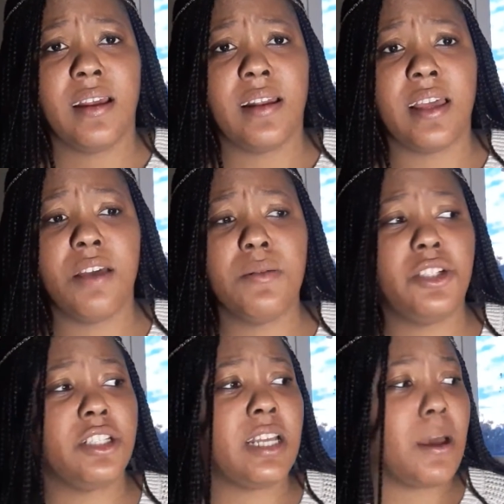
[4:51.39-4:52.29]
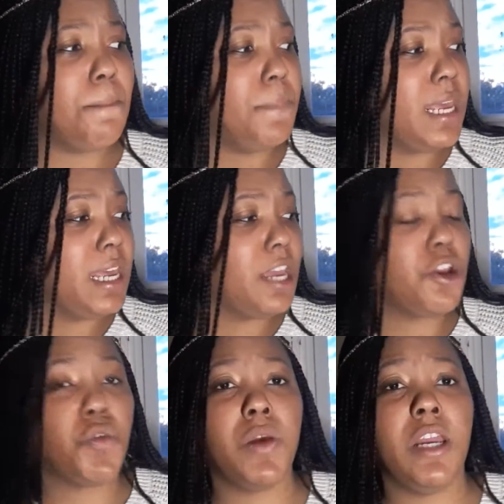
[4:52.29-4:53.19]
Like, it was just like a meet
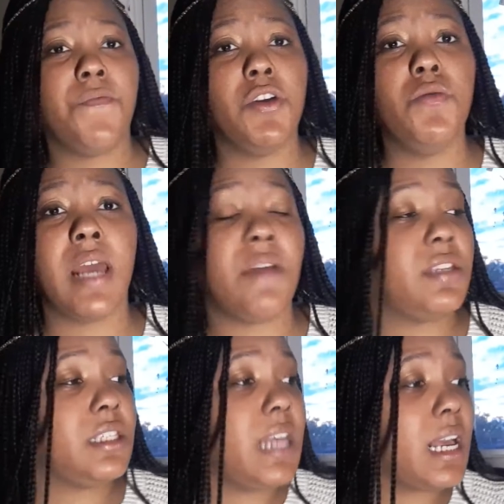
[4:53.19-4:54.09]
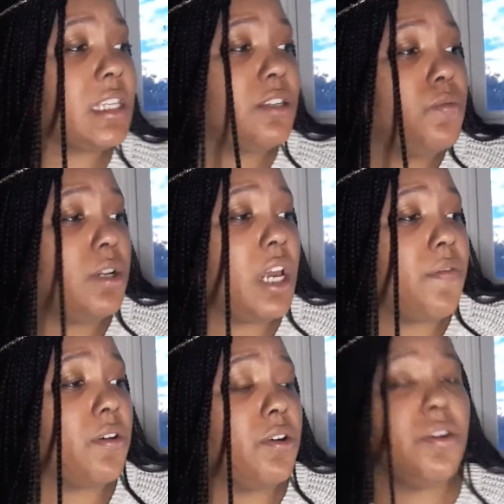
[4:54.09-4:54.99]
and greet for you to have sex or
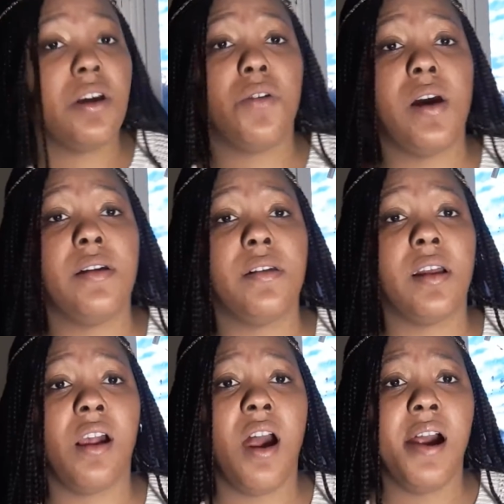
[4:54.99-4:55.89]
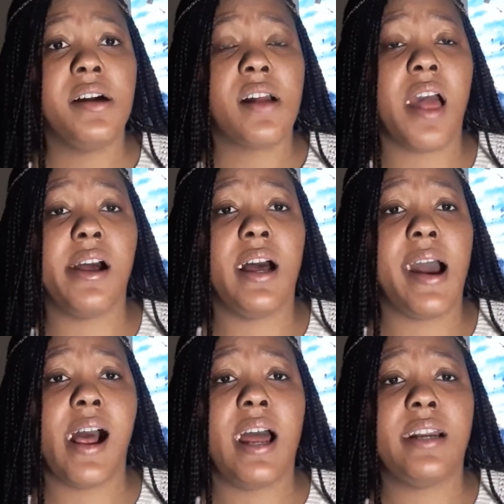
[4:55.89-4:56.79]
whatever,
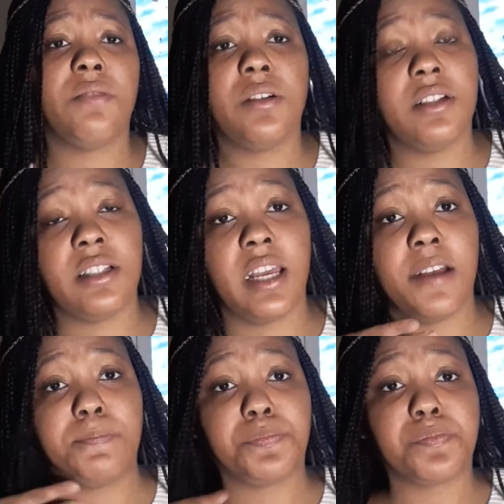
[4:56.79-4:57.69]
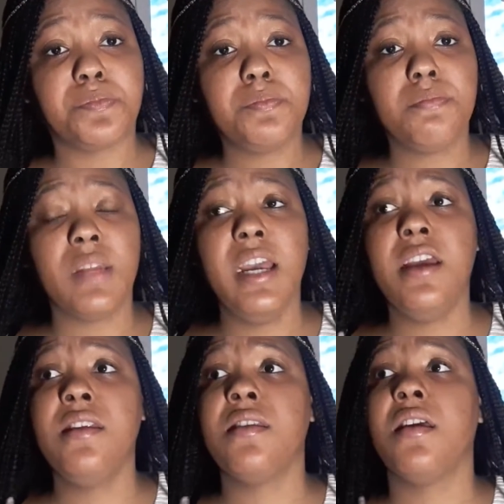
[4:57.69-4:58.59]
I don't understand.
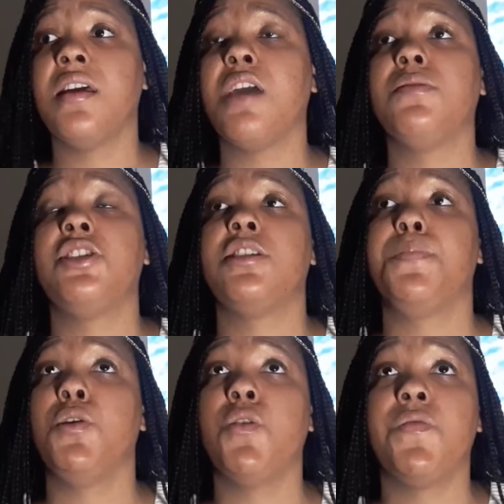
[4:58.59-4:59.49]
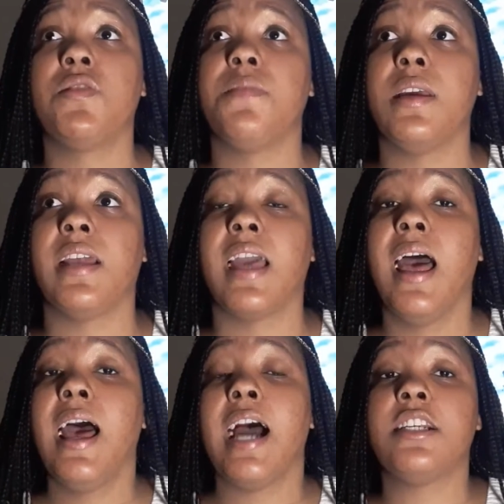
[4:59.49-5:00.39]
And it was just beautiful to me. Like,
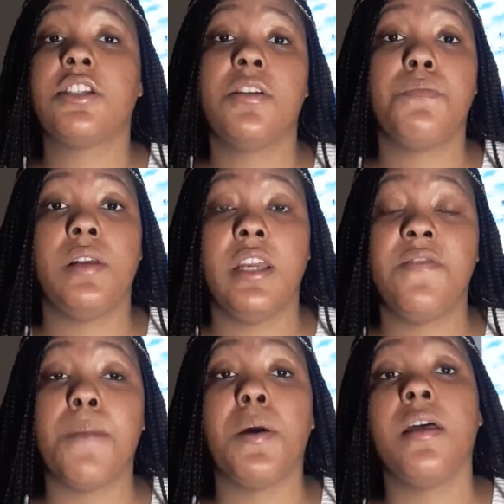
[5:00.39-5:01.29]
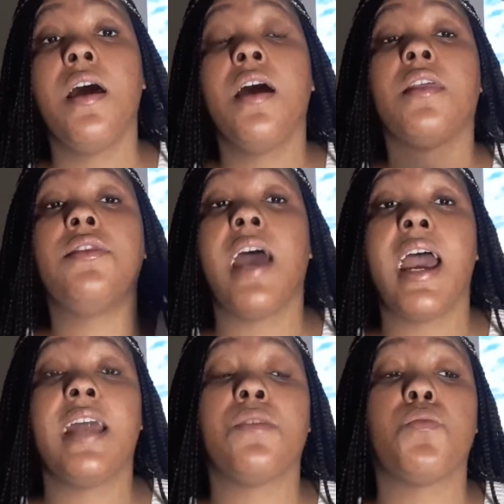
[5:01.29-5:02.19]
I just couldn't believe that. But
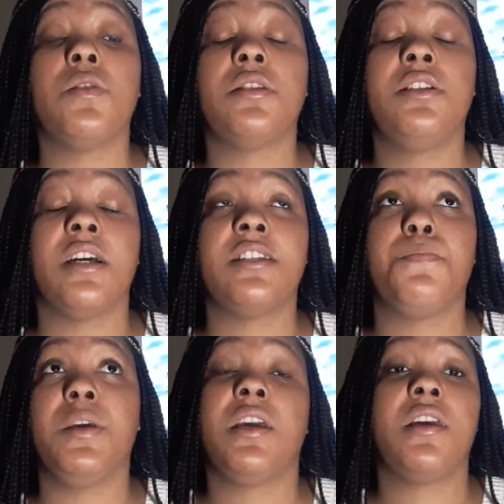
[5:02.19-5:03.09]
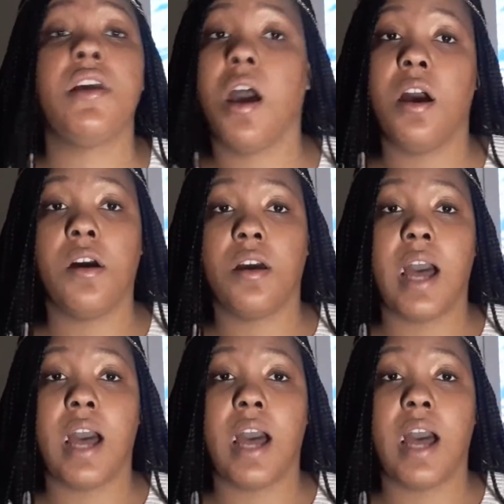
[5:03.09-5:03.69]
that was just being young.